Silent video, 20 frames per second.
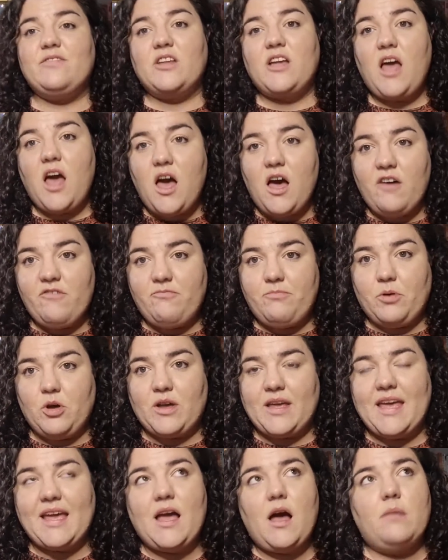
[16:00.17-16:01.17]
of the Curve
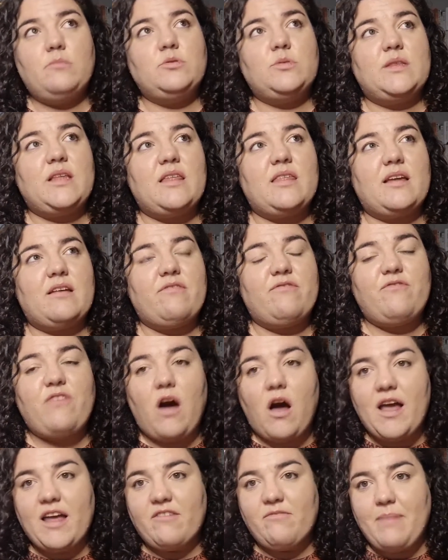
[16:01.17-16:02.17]
book, it comes with, I think,
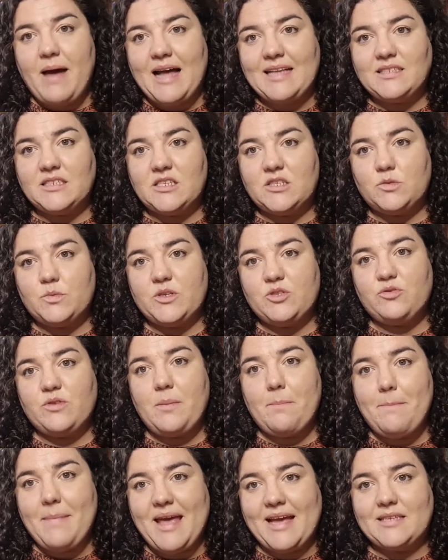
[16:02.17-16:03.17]
5 patterns, which are in
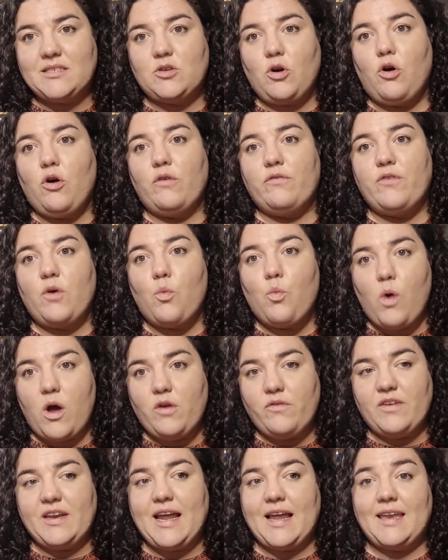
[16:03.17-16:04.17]
a mix of
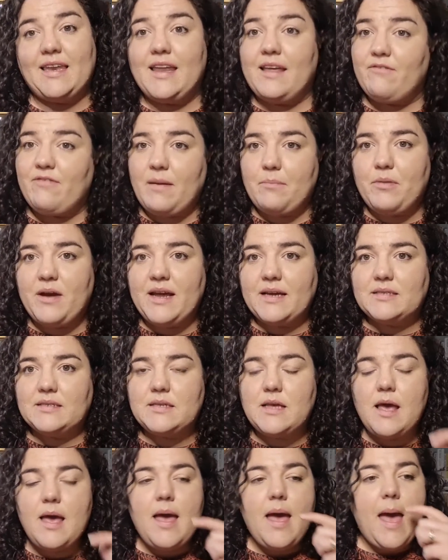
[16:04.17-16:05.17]
woven and knit
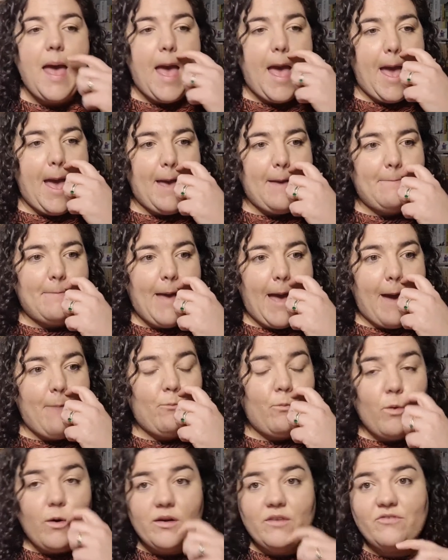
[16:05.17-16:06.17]
fabrics.
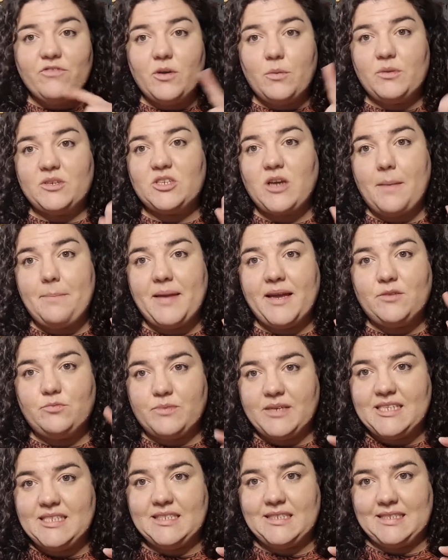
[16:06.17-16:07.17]
And one of them, which I made
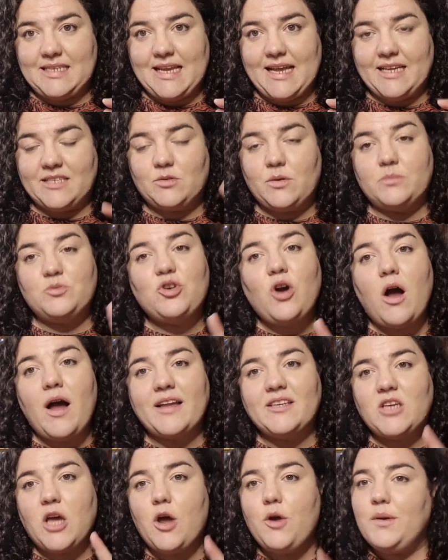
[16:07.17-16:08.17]
recently, so I'm
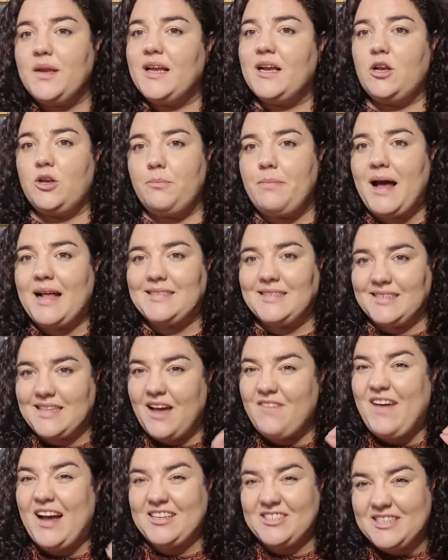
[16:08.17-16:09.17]
trying to only include patterns
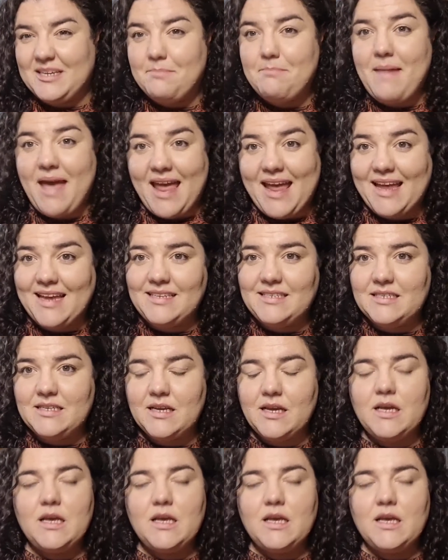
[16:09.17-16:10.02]
that I've actually made.